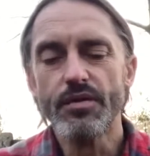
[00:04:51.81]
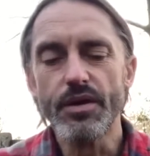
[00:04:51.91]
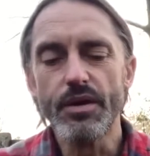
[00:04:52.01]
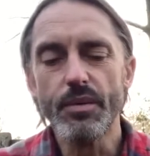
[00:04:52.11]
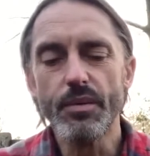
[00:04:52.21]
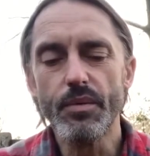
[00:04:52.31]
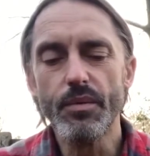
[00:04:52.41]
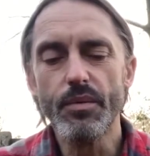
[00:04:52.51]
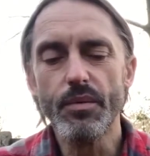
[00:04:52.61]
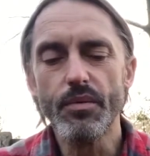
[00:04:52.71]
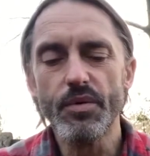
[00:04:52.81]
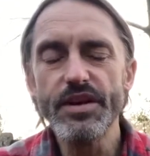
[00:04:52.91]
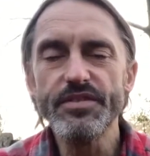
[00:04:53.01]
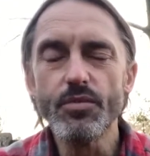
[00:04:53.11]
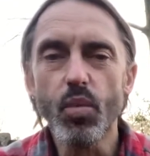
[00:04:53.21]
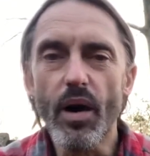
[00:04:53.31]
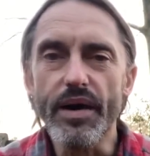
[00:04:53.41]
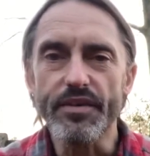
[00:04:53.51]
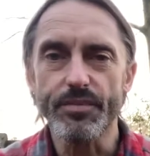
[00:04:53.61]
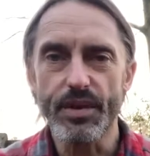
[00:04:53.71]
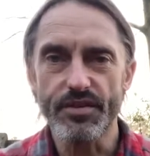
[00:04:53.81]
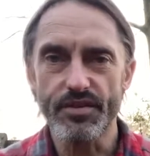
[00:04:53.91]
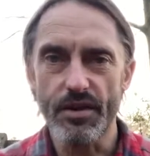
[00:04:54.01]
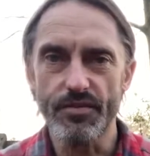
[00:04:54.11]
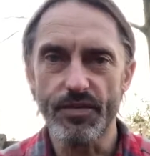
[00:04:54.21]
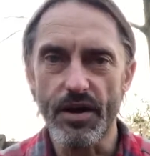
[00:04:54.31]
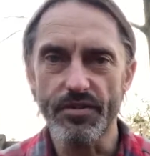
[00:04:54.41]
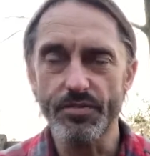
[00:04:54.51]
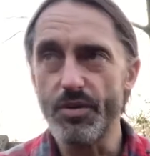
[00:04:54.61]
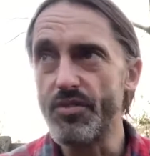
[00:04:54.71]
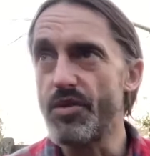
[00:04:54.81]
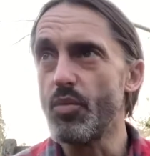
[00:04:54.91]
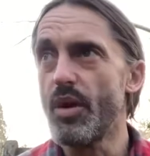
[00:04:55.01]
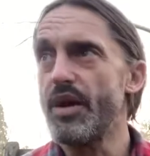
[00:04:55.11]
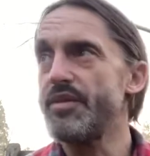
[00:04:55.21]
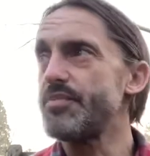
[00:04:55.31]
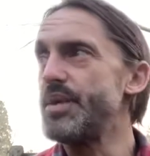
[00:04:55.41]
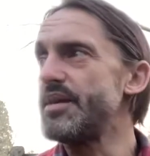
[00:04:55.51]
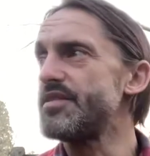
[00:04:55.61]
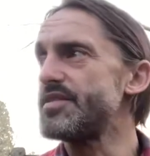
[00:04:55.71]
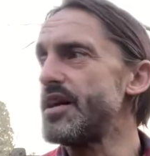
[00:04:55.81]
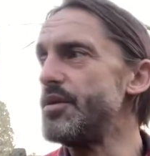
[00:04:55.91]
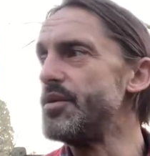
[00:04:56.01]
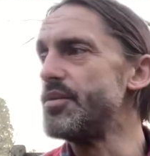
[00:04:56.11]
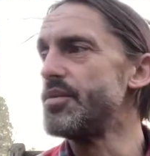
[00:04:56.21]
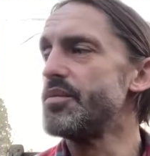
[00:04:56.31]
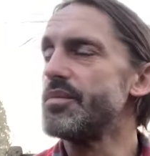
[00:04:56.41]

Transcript: The reason why it's been so fast moving, why it's been so